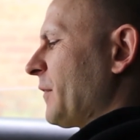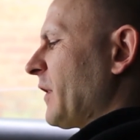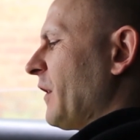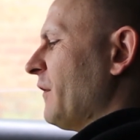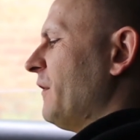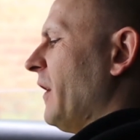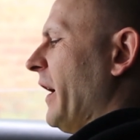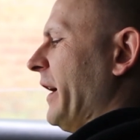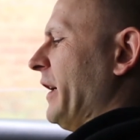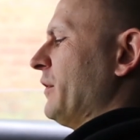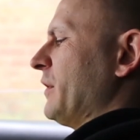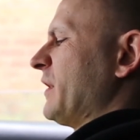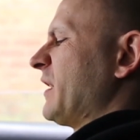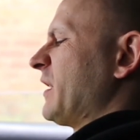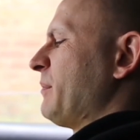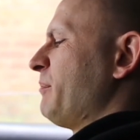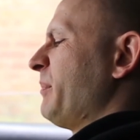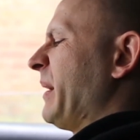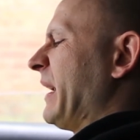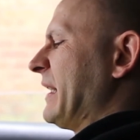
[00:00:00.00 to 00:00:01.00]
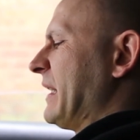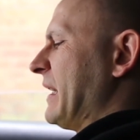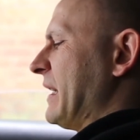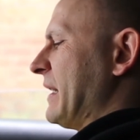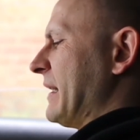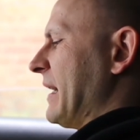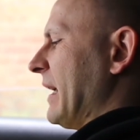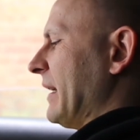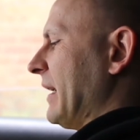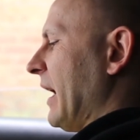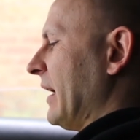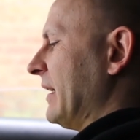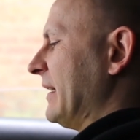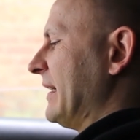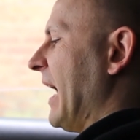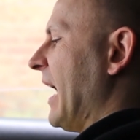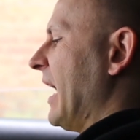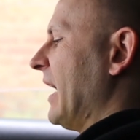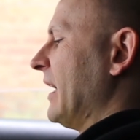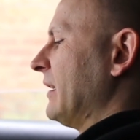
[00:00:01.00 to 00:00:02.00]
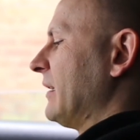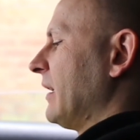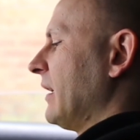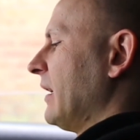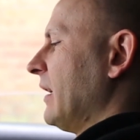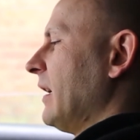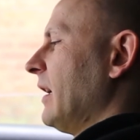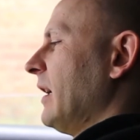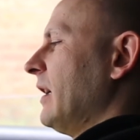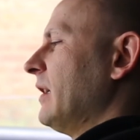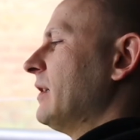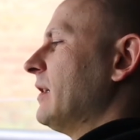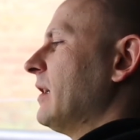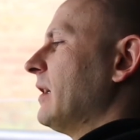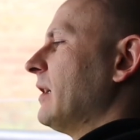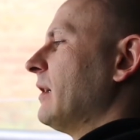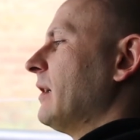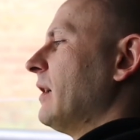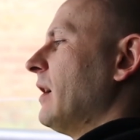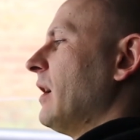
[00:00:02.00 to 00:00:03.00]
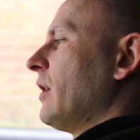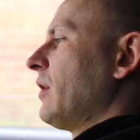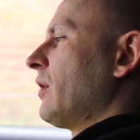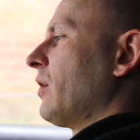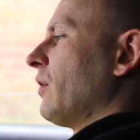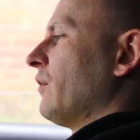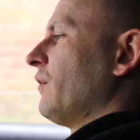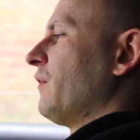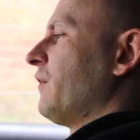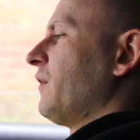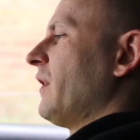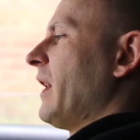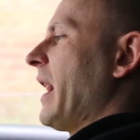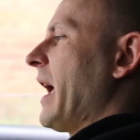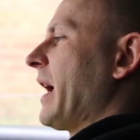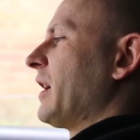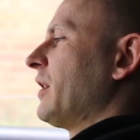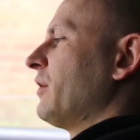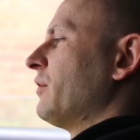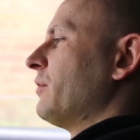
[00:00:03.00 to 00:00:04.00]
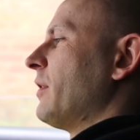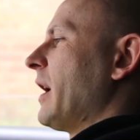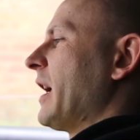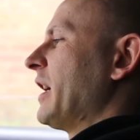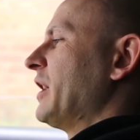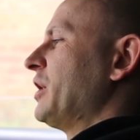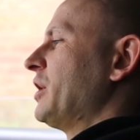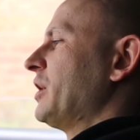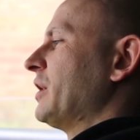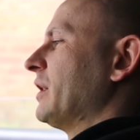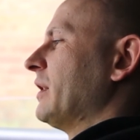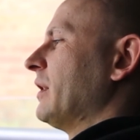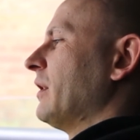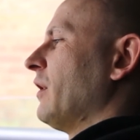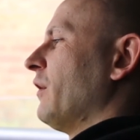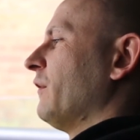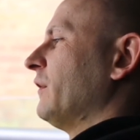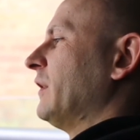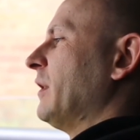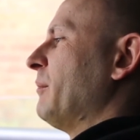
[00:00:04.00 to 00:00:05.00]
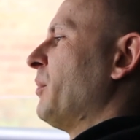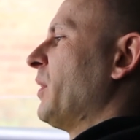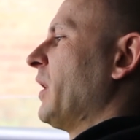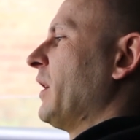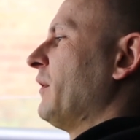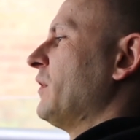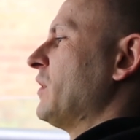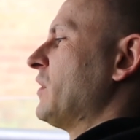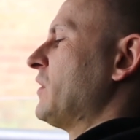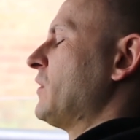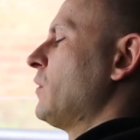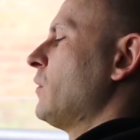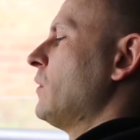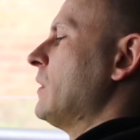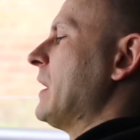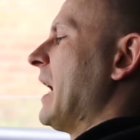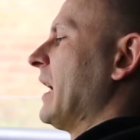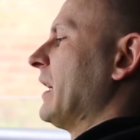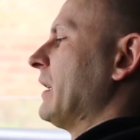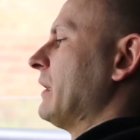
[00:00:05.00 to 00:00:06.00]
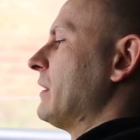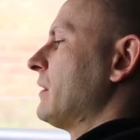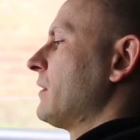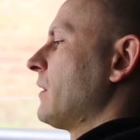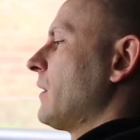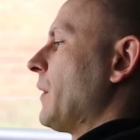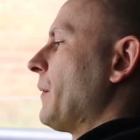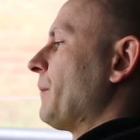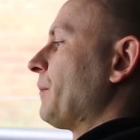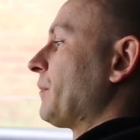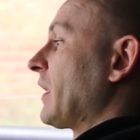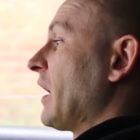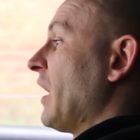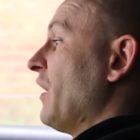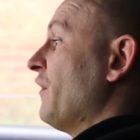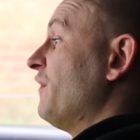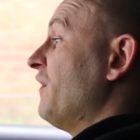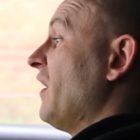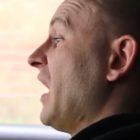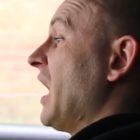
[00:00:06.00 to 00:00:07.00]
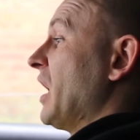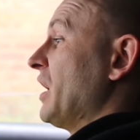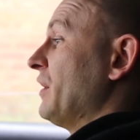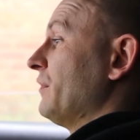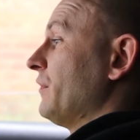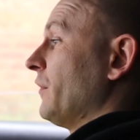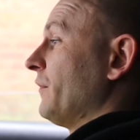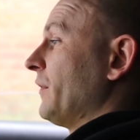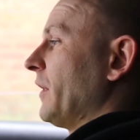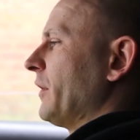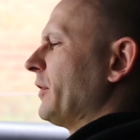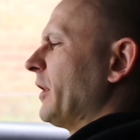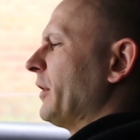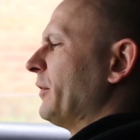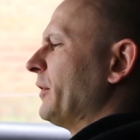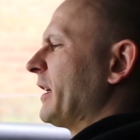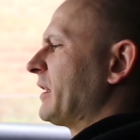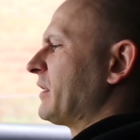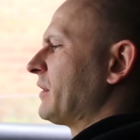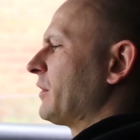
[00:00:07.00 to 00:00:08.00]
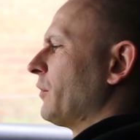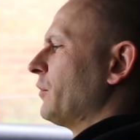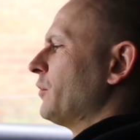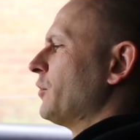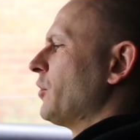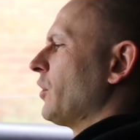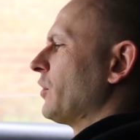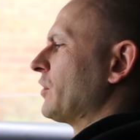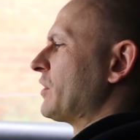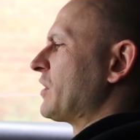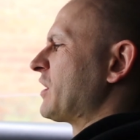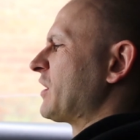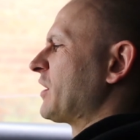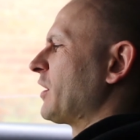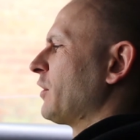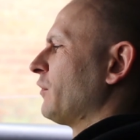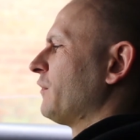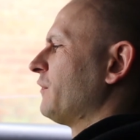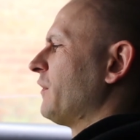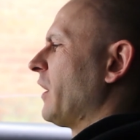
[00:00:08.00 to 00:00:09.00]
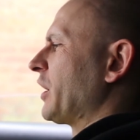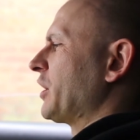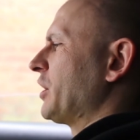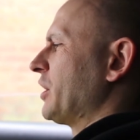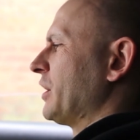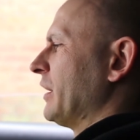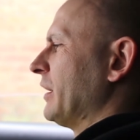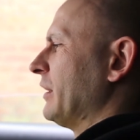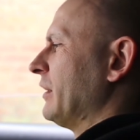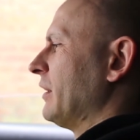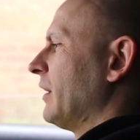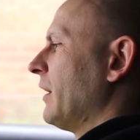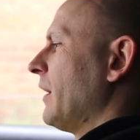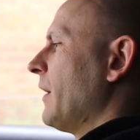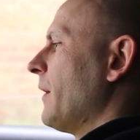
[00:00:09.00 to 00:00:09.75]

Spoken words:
fire species that had died in the conflagration of the previous 2 nights. 5 of our arrestor rods still functioned,